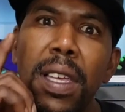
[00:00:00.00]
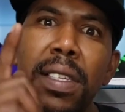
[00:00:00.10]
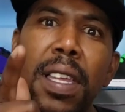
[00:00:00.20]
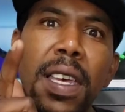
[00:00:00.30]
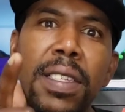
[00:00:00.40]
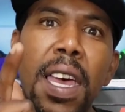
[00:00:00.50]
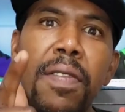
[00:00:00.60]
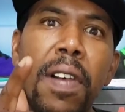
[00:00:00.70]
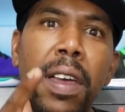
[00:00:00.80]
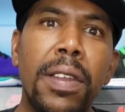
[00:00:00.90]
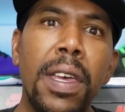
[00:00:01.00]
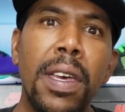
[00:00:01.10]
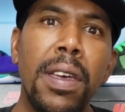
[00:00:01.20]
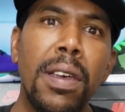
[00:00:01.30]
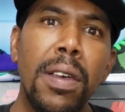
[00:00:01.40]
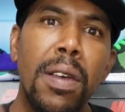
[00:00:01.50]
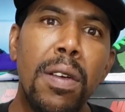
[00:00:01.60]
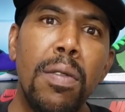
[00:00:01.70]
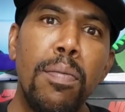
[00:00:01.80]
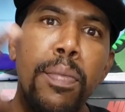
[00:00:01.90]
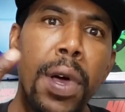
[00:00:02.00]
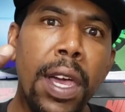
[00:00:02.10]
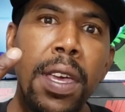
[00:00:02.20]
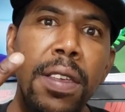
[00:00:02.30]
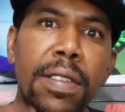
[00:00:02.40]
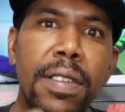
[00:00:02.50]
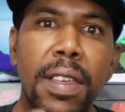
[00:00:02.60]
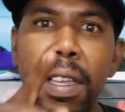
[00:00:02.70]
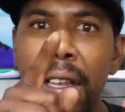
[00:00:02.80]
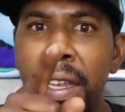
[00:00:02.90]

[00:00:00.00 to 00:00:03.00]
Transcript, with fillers: stay safe out there. Peace.